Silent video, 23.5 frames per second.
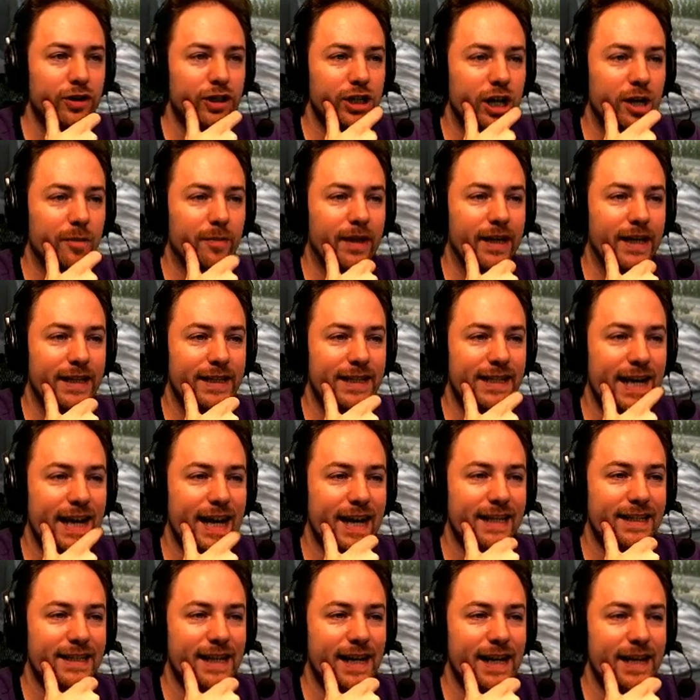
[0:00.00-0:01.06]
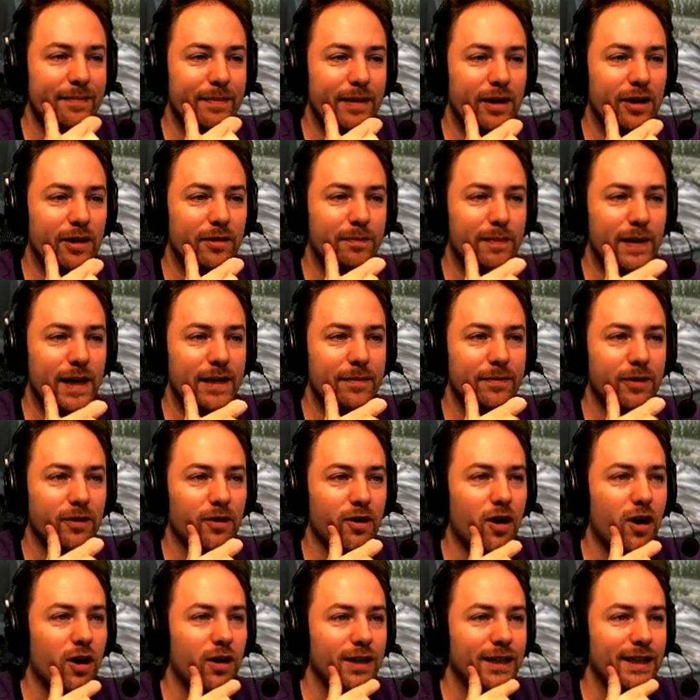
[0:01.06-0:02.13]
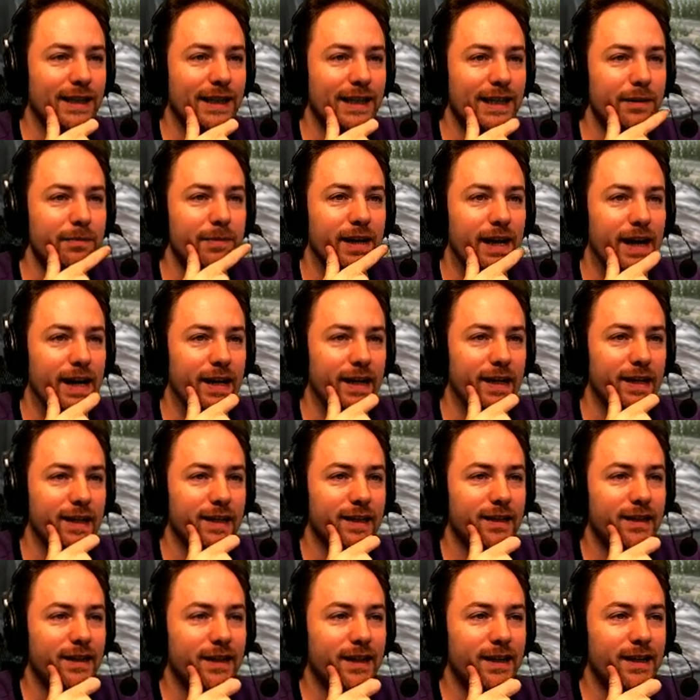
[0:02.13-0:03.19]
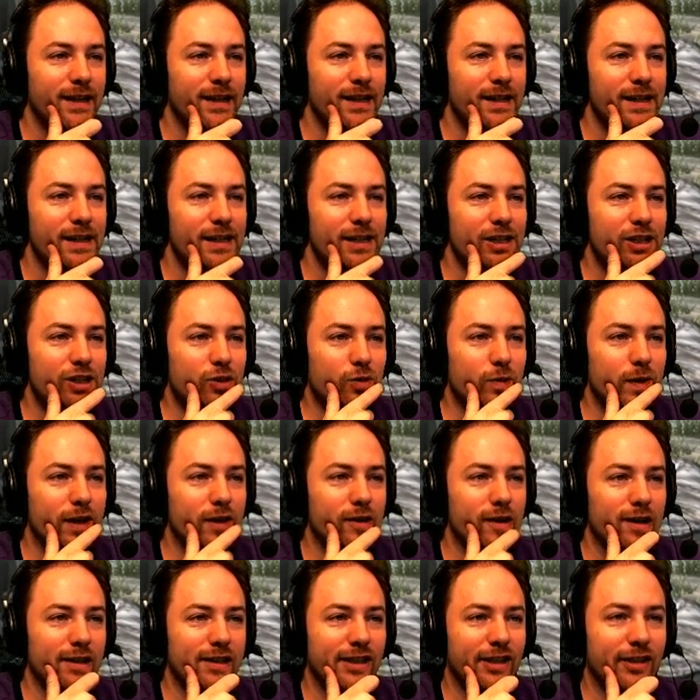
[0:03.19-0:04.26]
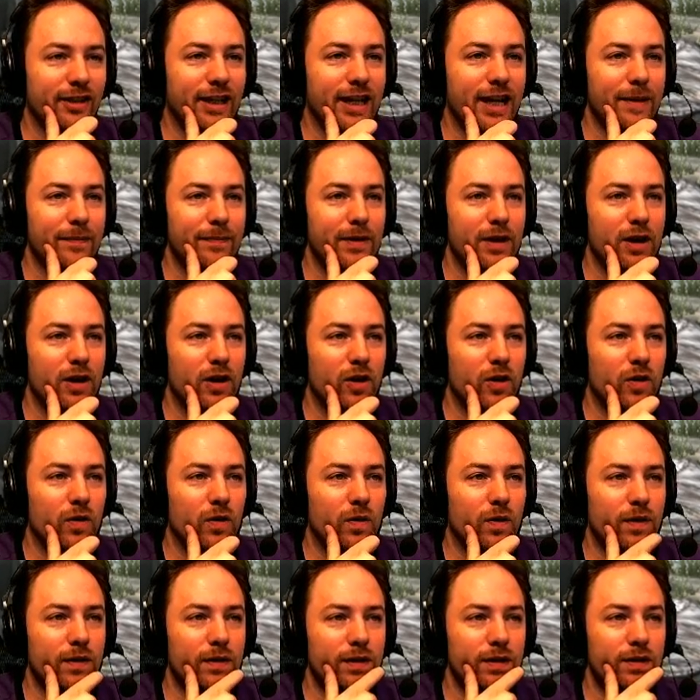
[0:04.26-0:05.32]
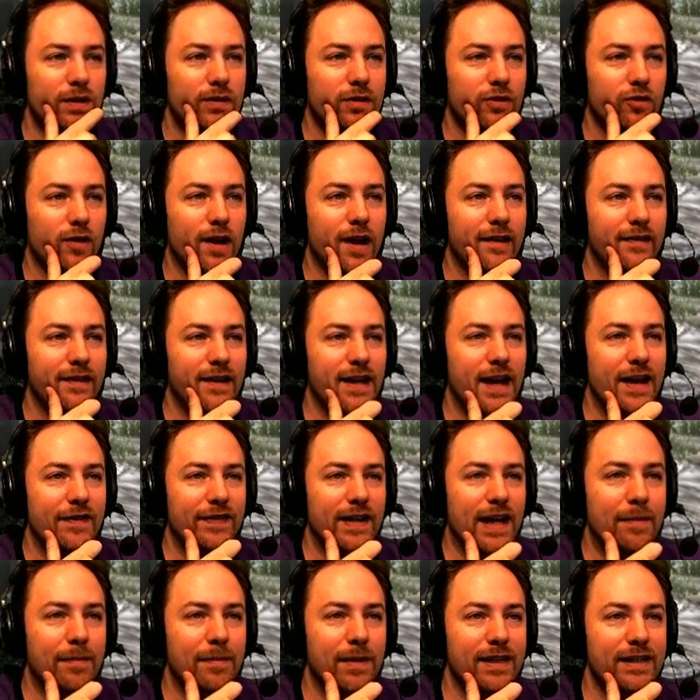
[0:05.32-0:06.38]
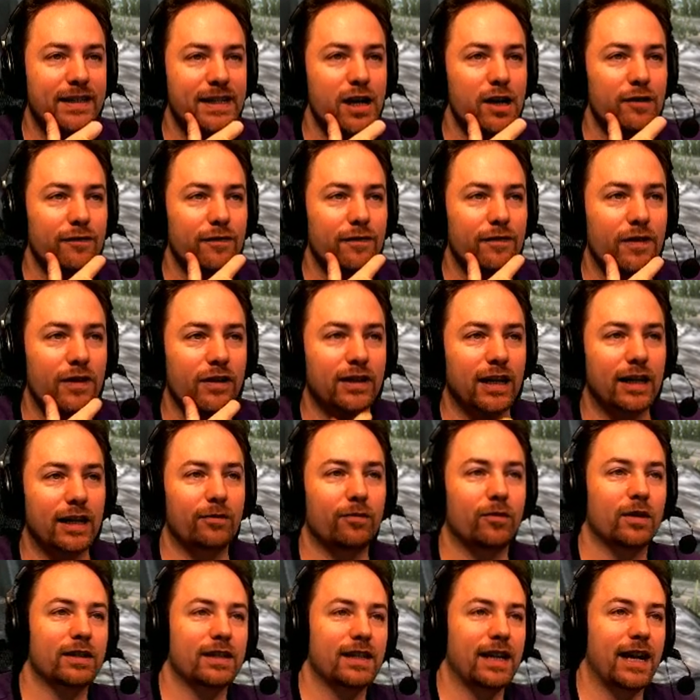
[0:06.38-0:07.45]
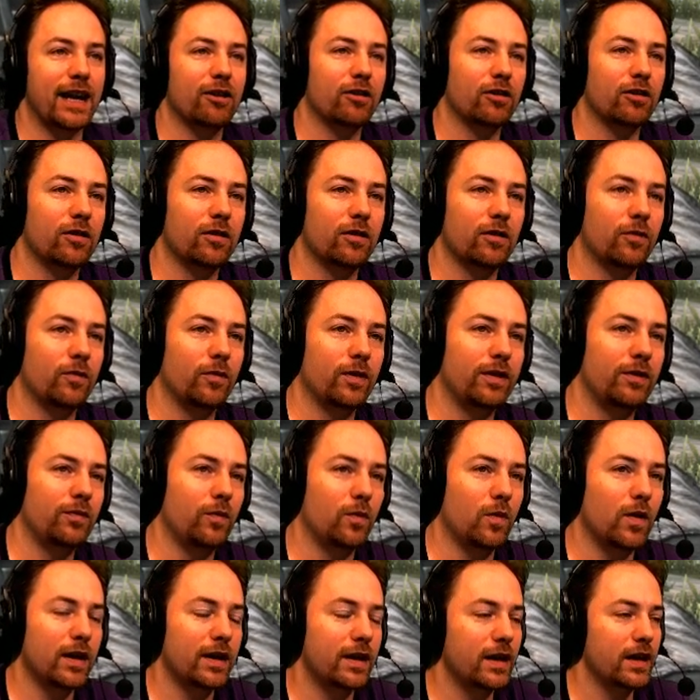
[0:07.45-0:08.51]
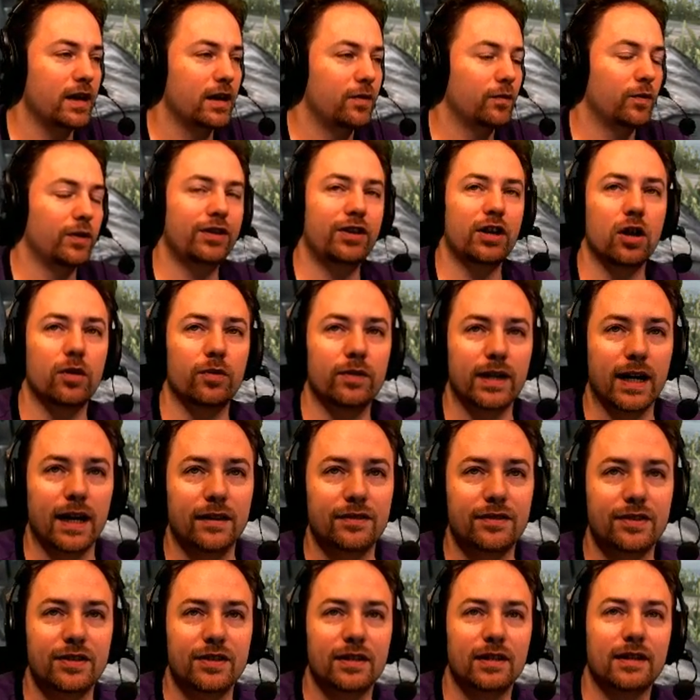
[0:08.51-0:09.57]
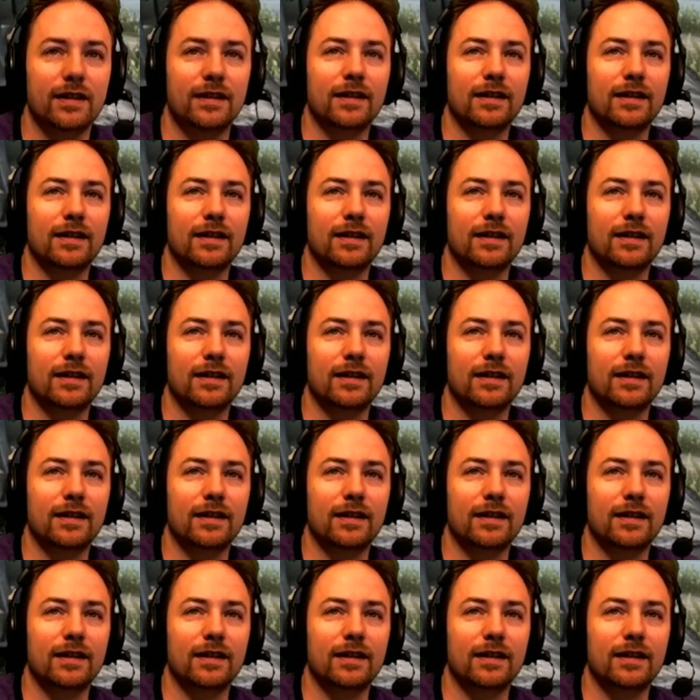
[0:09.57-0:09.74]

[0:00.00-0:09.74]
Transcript: Jeremy, E-Tags, Nightmare, and Bateman are all eliminated. Squeaker, Altiran, Hypno, Grand Theft, and myself have all died once. Error with one with no deaths.